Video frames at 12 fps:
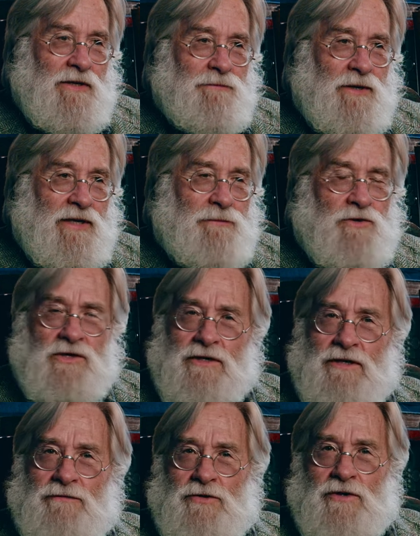But I am going to
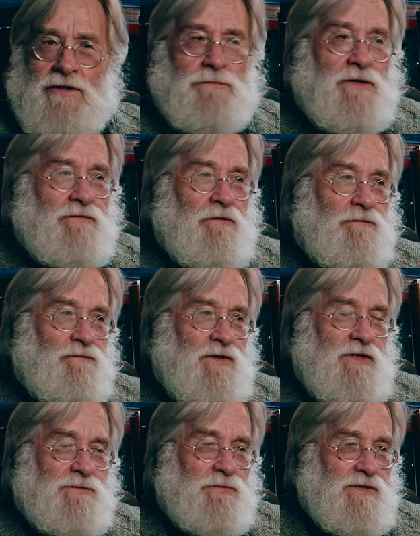give you a little bit of a
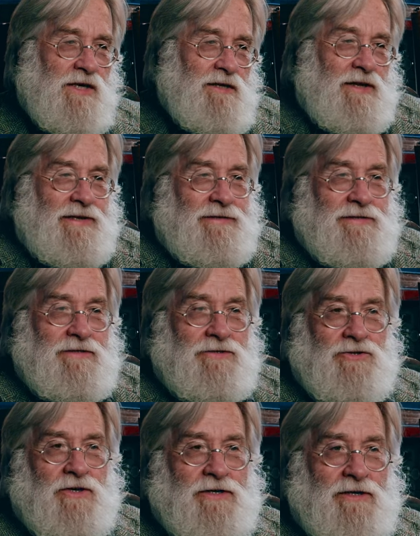feast because I like
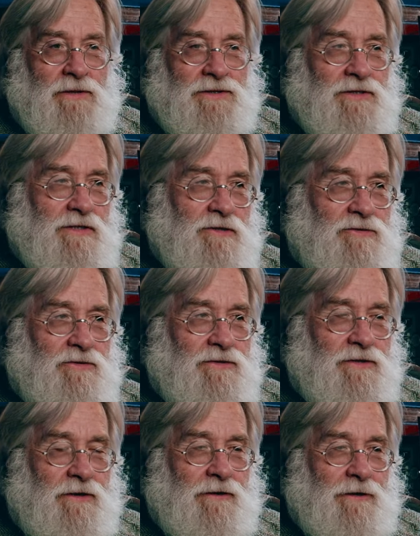talking about these
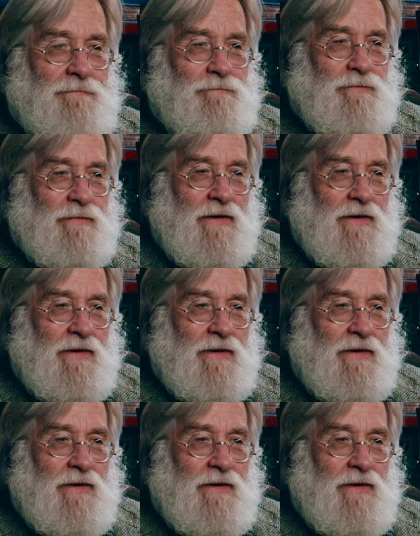issues um,